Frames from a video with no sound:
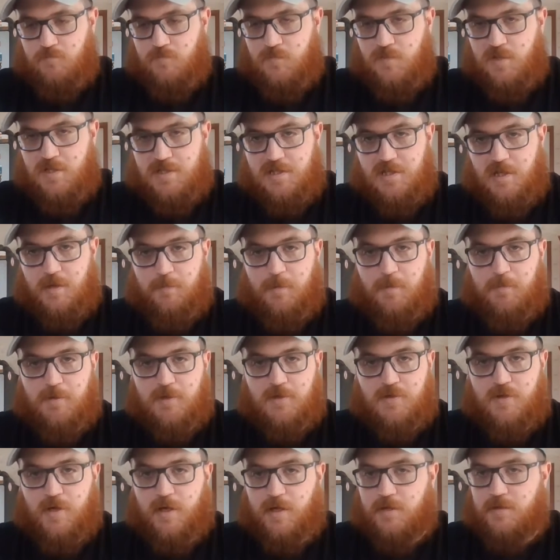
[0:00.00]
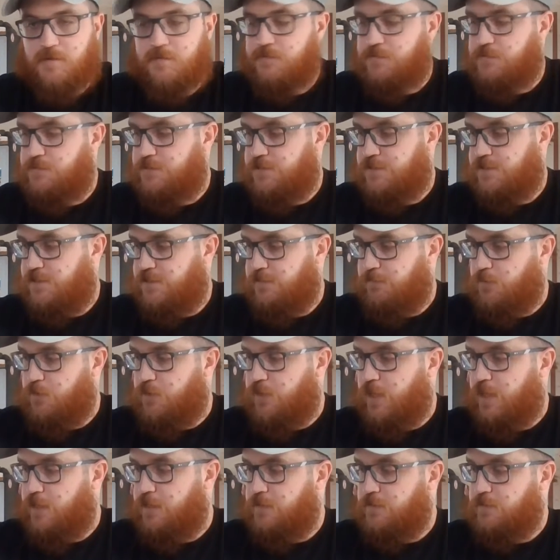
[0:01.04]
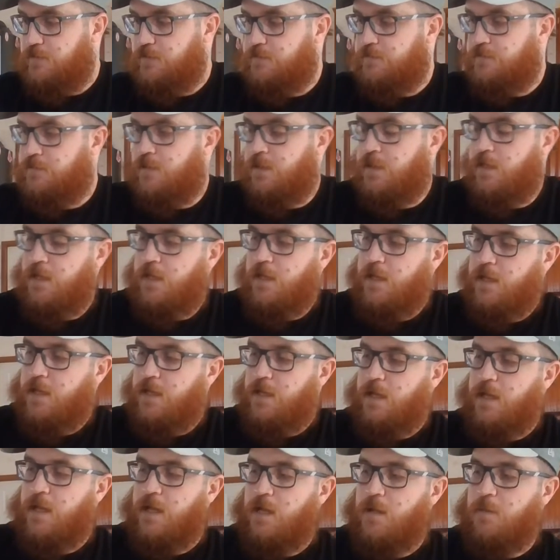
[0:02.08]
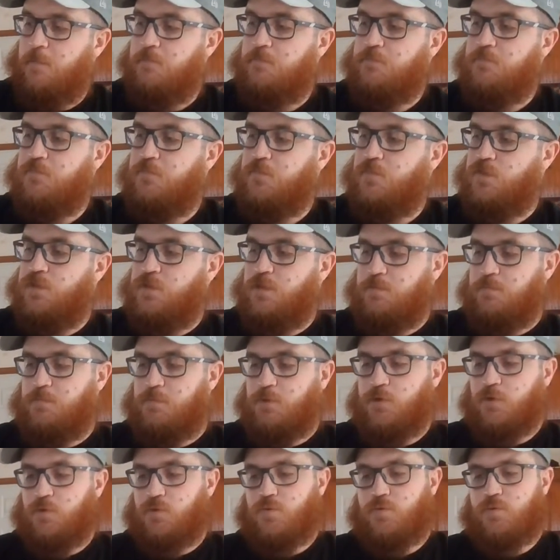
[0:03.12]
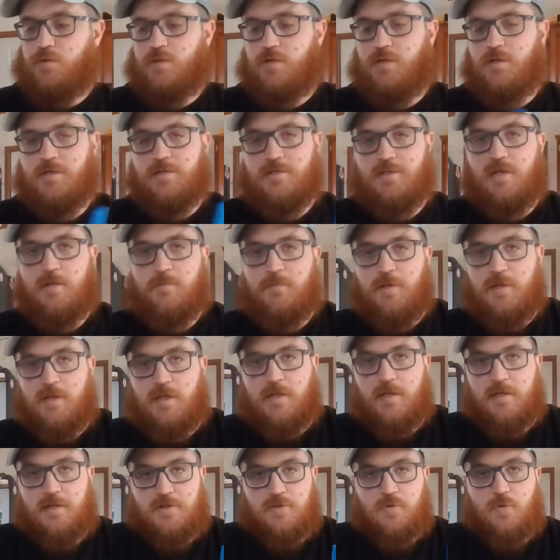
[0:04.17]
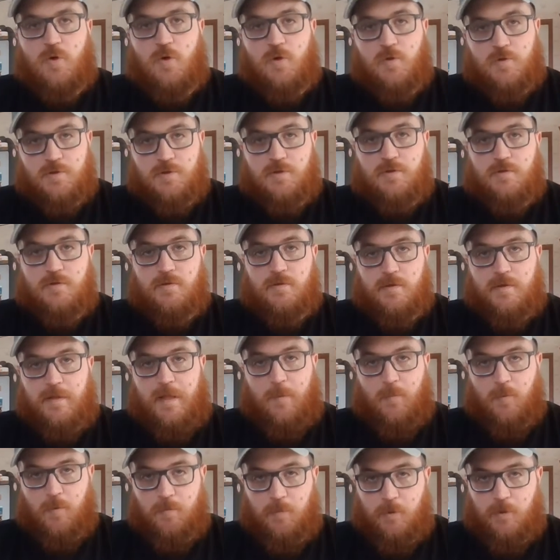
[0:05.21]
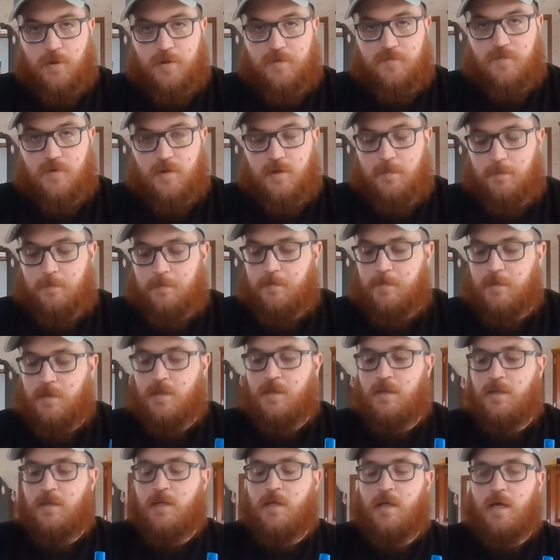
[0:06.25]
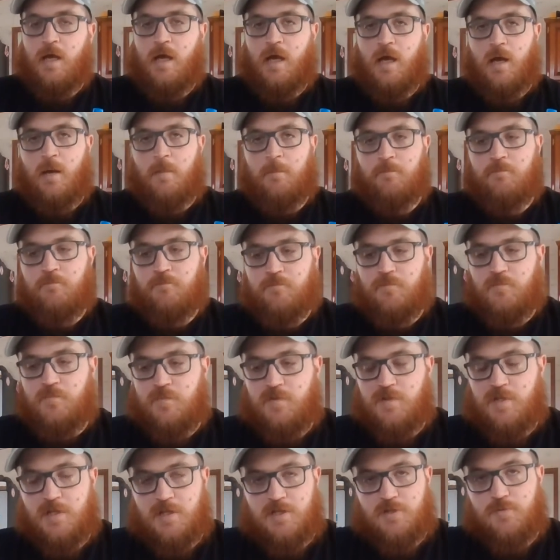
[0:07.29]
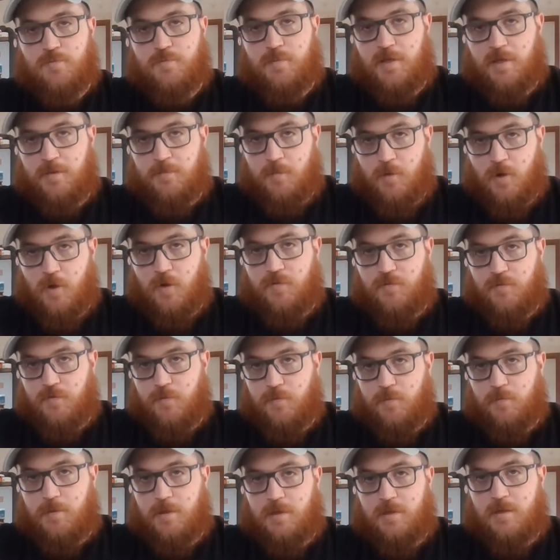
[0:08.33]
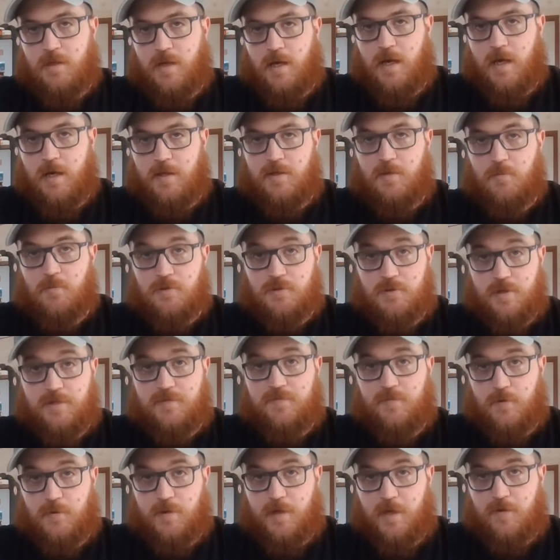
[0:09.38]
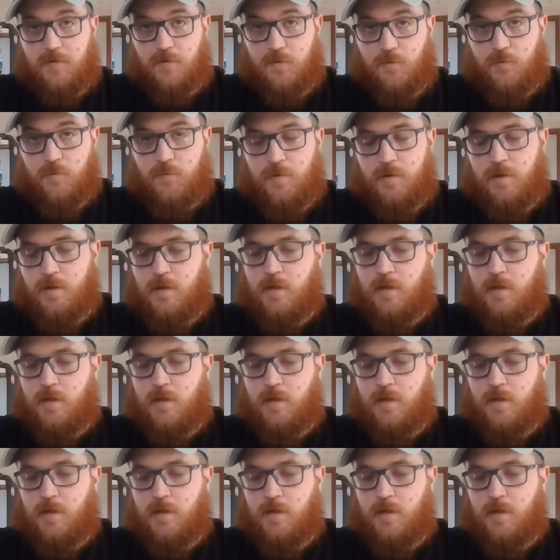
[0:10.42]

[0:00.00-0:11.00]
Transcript: This is going to be my striker, just a simple lighter. The blue is going to be the initial culture that we're pulling from. This will be the broth tube that we're transferring that to.